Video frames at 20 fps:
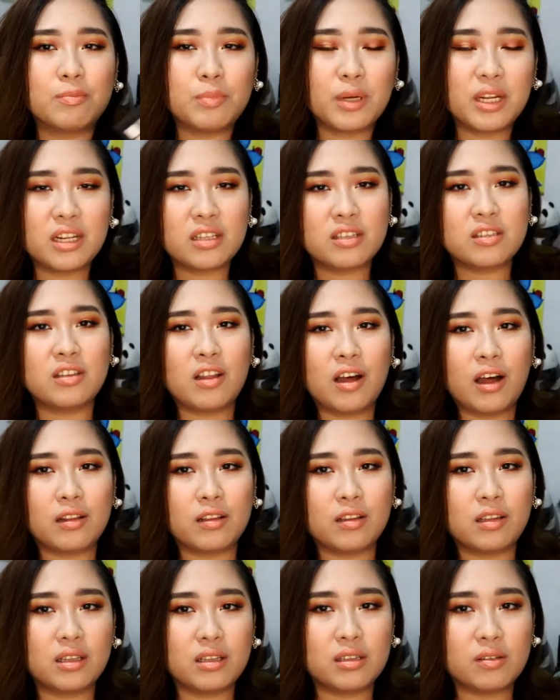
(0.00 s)
but it's
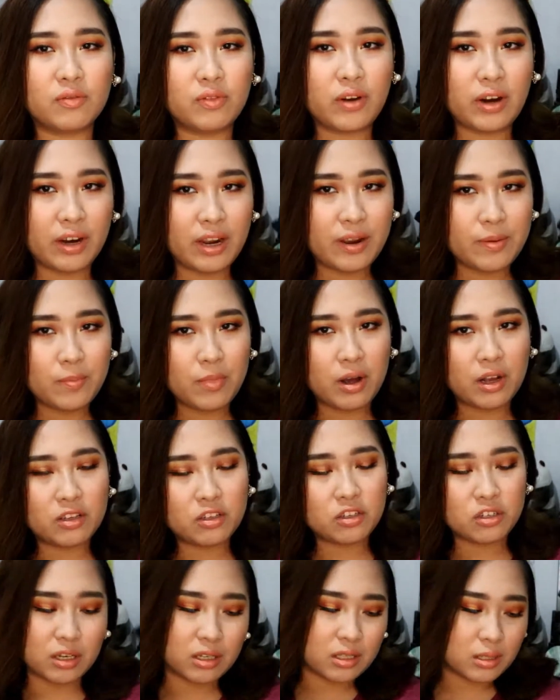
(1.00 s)
not very
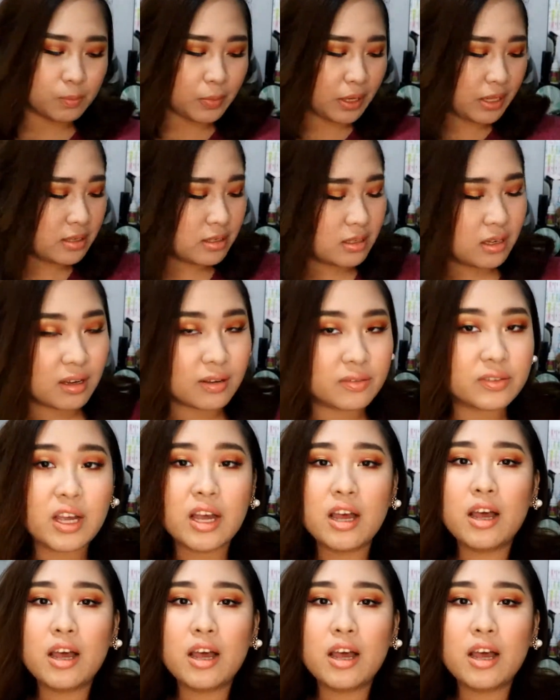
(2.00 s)
much expensive.